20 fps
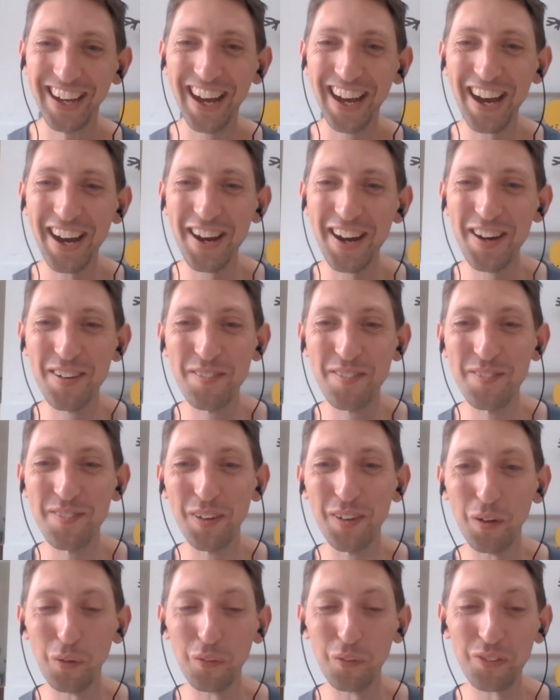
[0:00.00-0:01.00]

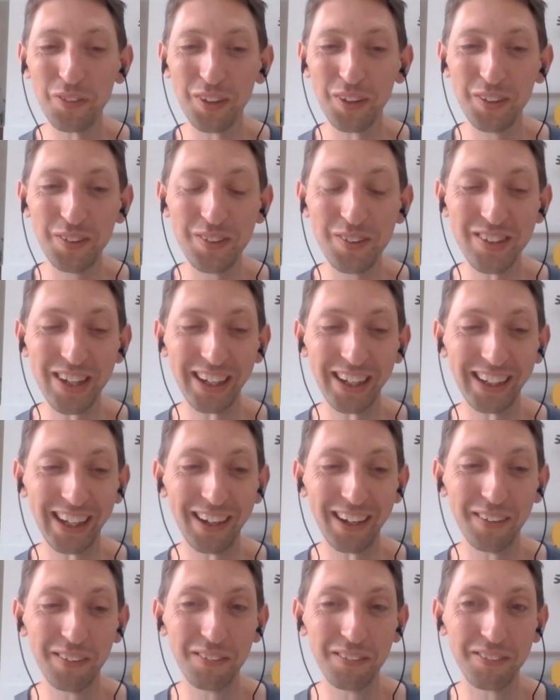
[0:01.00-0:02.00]
Also check
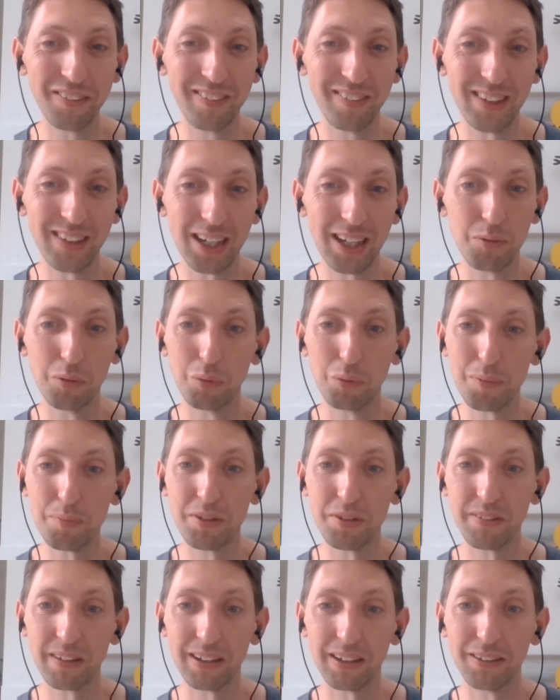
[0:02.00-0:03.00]
out
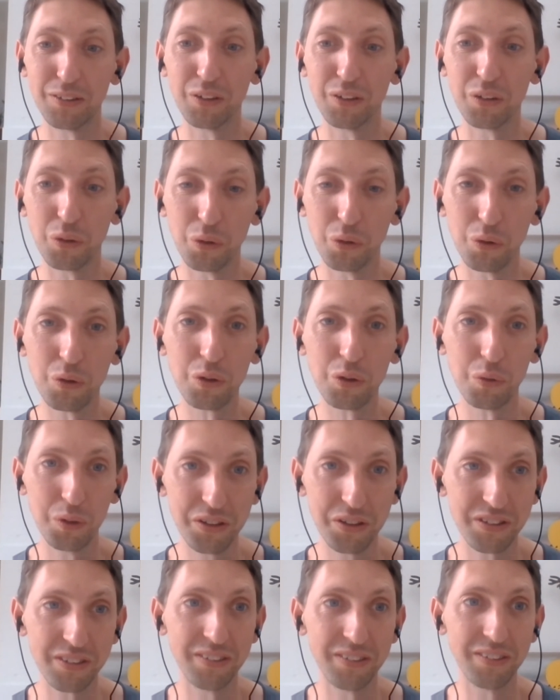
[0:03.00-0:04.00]
sustainablewebdesign.org,
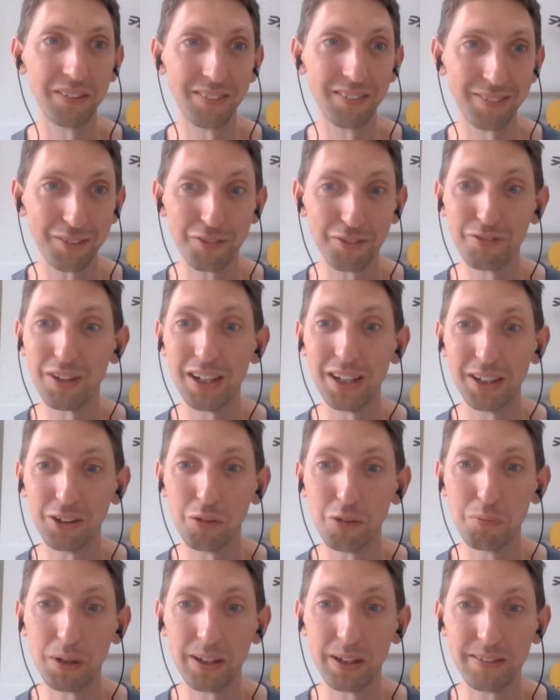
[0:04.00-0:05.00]
which is sort of fairly
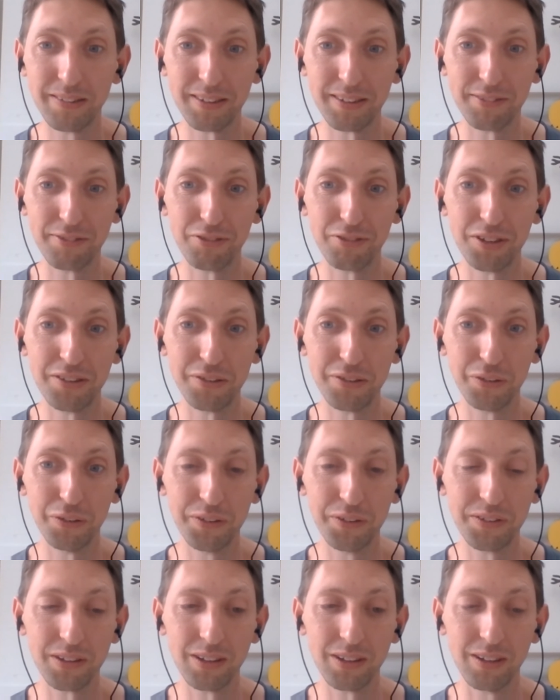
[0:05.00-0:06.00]
comprehensive
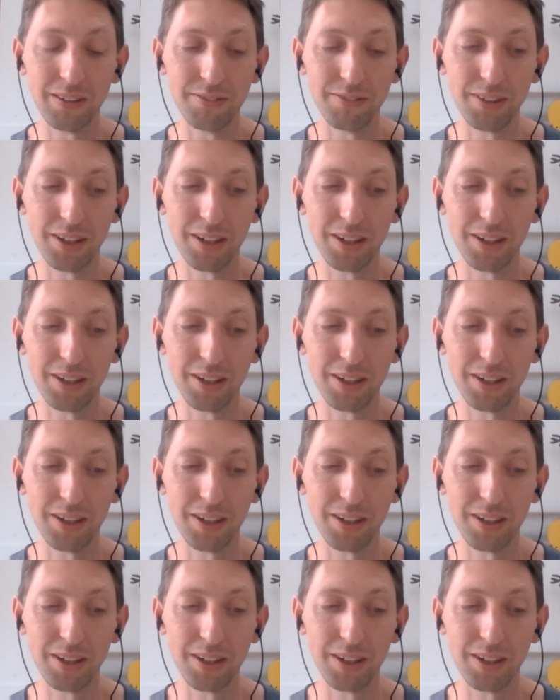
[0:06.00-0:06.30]
resource of